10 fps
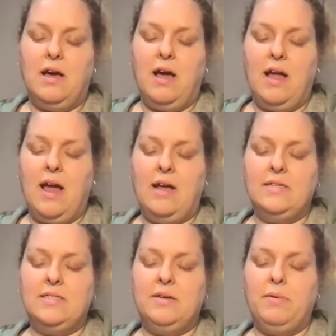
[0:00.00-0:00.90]
I
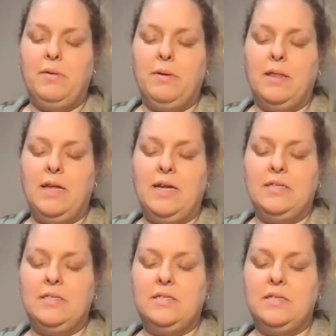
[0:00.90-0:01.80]
ask to be
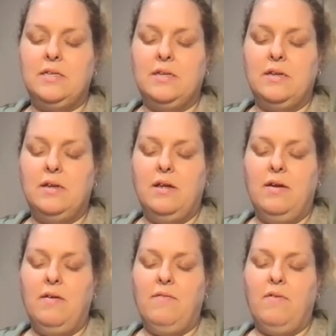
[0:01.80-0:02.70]
released
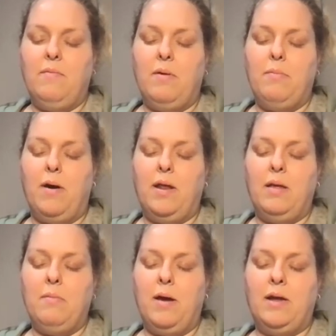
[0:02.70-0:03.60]
from my
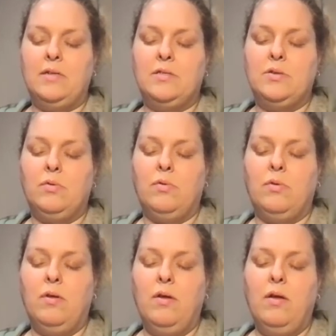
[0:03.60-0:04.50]
body, mind,
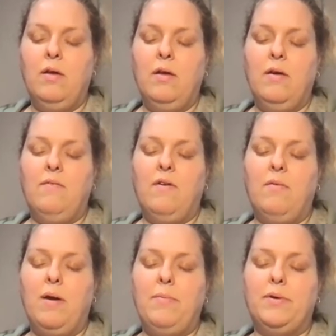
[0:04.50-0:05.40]
soul,
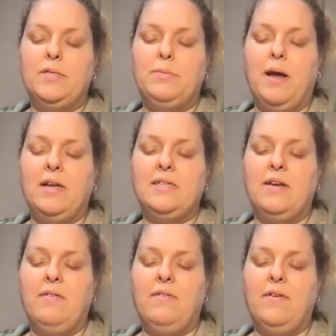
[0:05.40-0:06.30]
from my
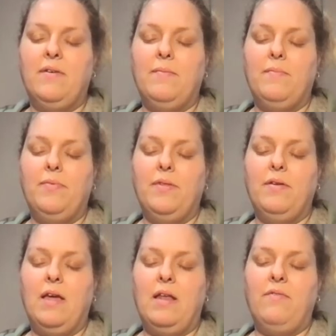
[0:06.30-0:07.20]
perspective,
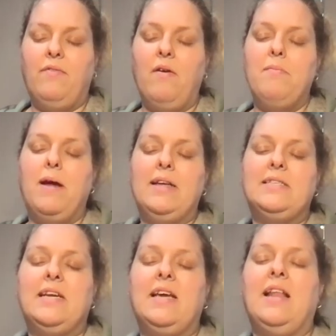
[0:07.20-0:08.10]
and from my
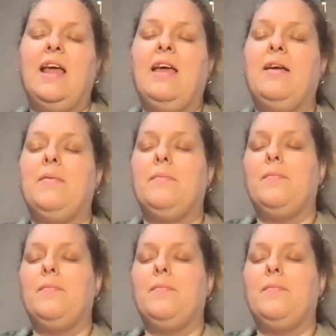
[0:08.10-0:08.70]
DNA.